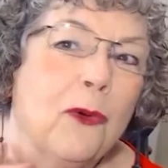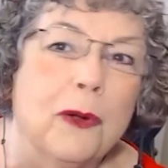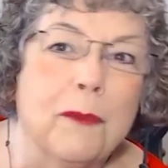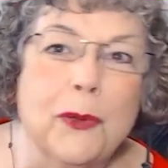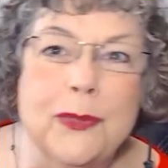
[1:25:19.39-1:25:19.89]

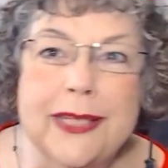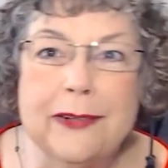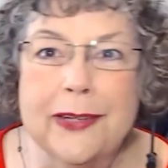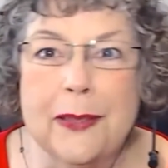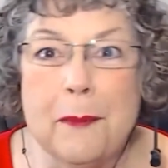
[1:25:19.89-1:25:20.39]
hormones
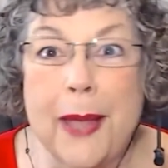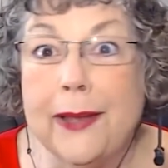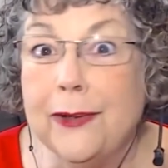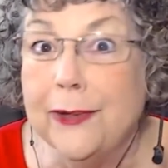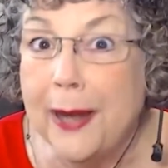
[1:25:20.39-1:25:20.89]
here at the back
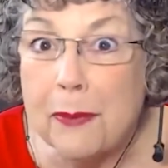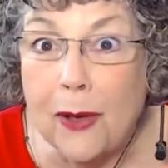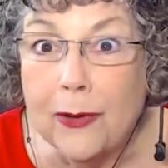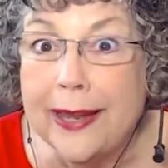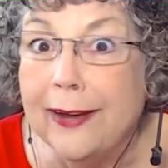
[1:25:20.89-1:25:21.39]
of your neck
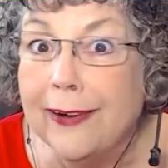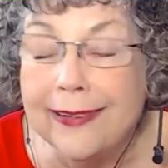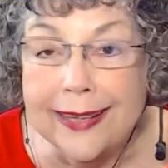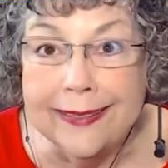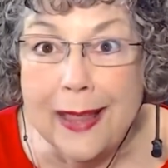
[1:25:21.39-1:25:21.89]
called
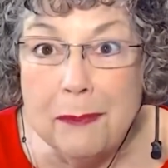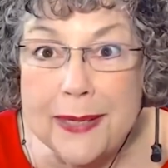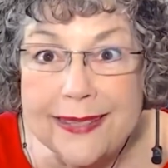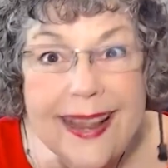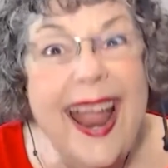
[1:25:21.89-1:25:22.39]
ghrelin and
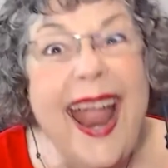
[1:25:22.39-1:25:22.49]
leptin,